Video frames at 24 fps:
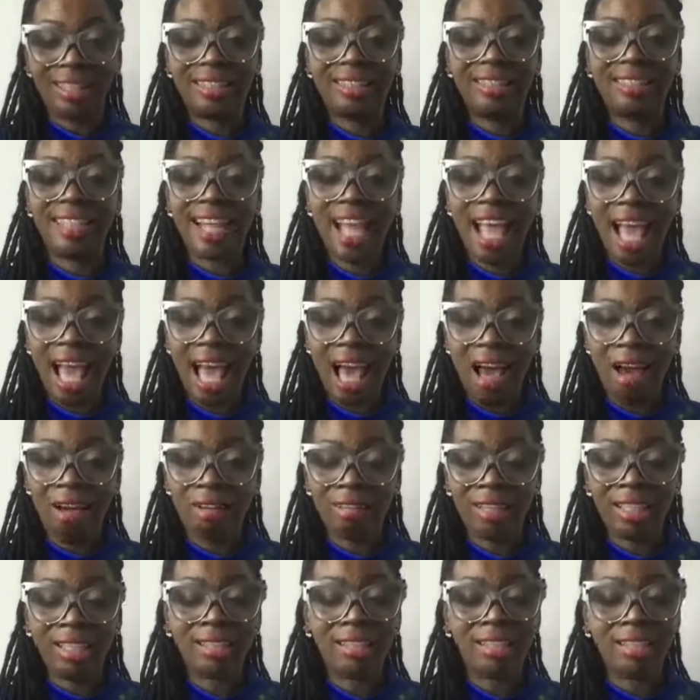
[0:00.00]

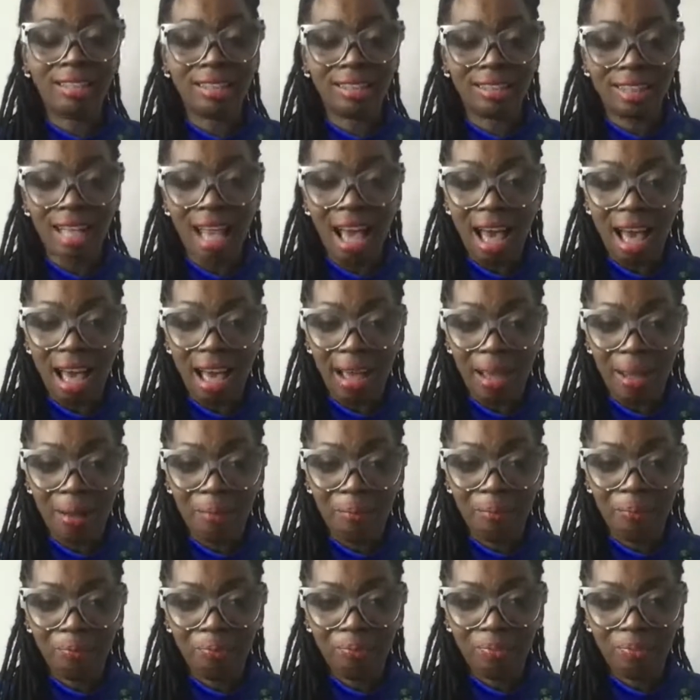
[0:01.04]
now in this time.